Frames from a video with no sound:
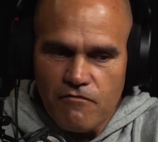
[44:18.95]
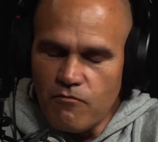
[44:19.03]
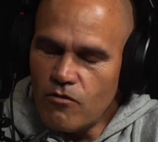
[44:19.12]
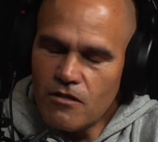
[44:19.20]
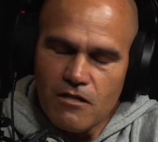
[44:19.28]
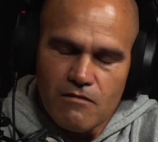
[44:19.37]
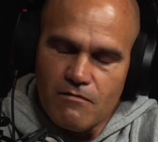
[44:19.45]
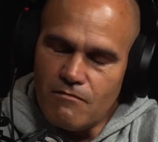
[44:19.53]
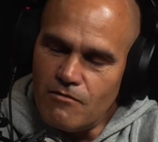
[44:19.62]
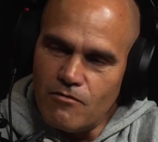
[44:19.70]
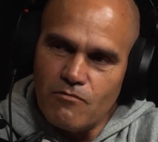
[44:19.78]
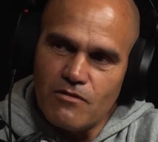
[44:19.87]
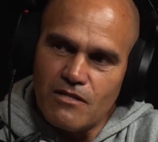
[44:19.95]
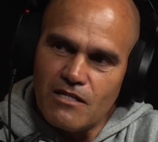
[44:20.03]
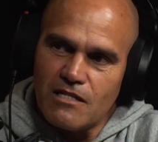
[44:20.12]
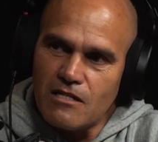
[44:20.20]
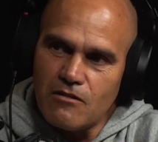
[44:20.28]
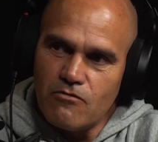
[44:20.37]
what are you doing with these
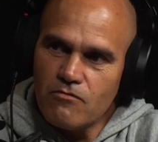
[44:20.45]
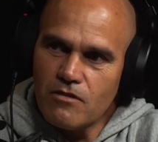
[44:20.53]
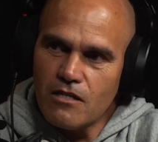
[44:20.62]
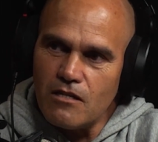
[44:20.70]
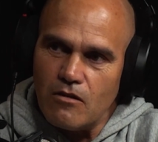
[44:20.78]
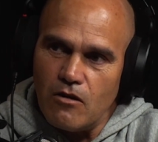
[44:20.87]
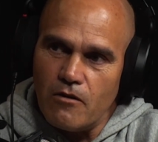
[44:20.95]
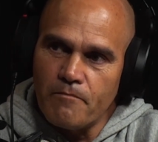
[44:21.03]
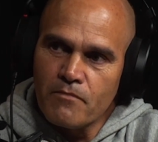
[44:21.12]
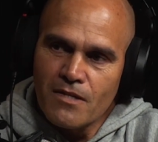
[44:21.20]
skills that you got?